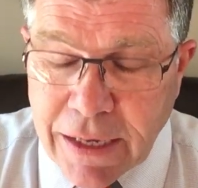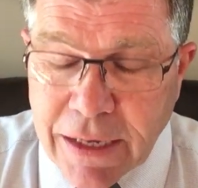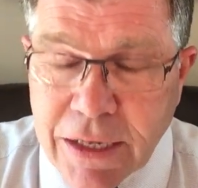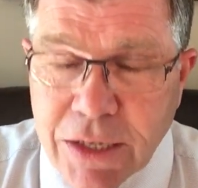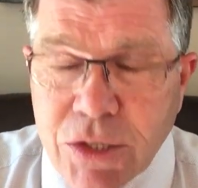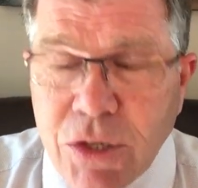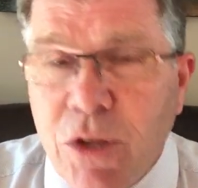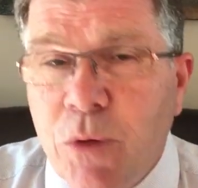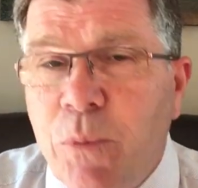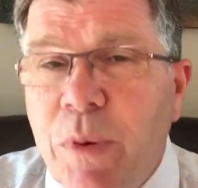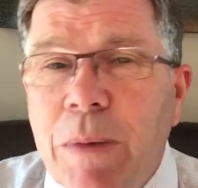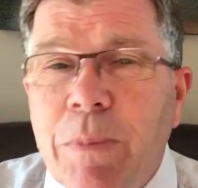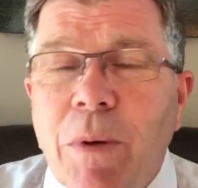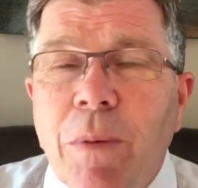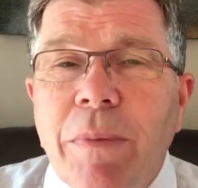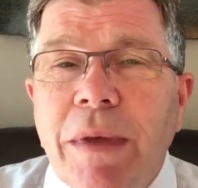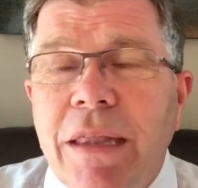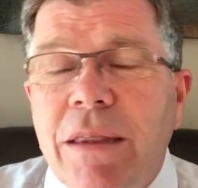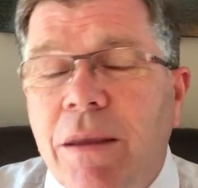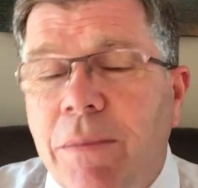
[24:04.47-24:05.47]
So
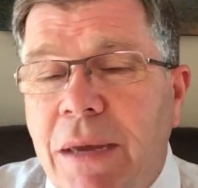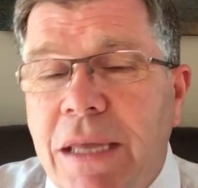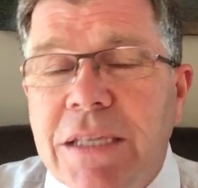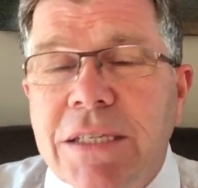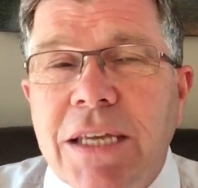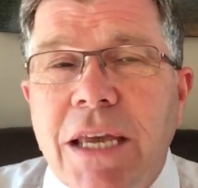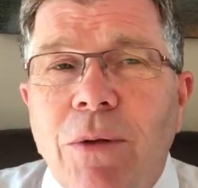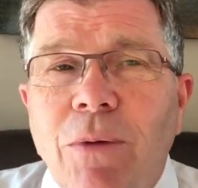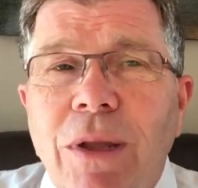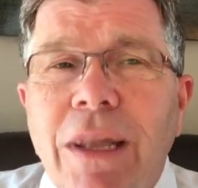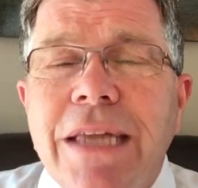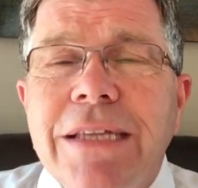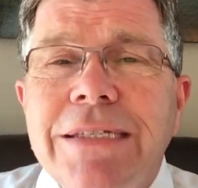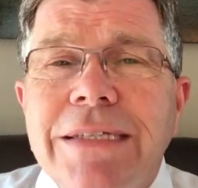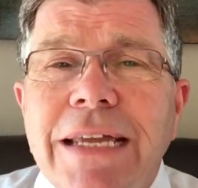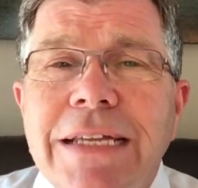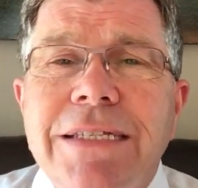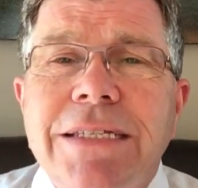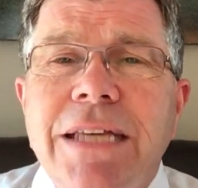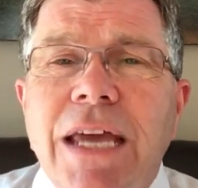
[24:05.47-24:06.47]
the men say, well,
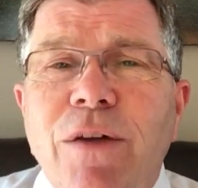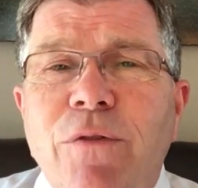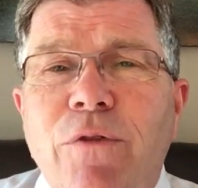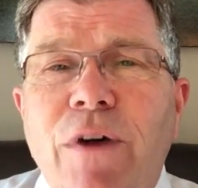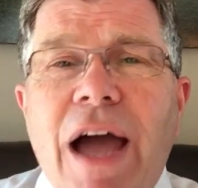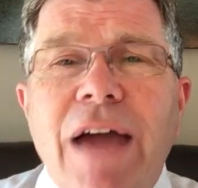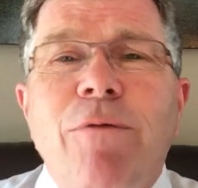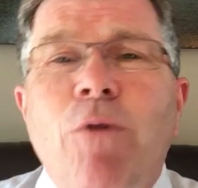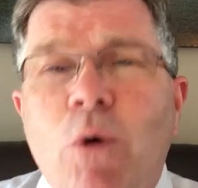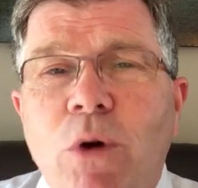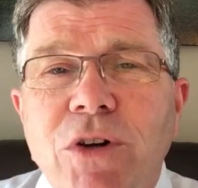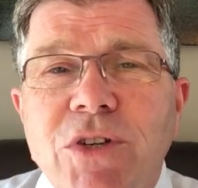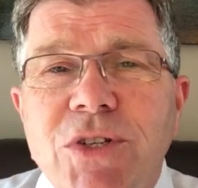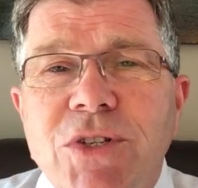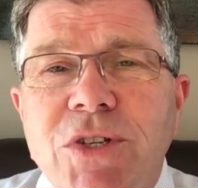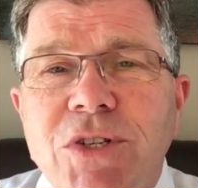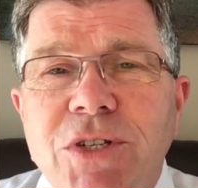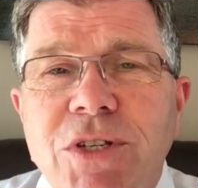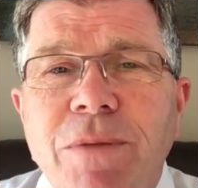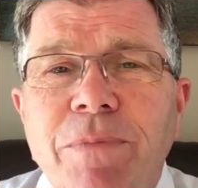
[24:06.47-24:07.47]
let's take 5
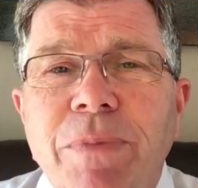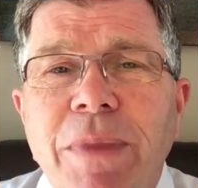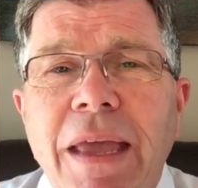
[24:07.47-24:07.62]
horses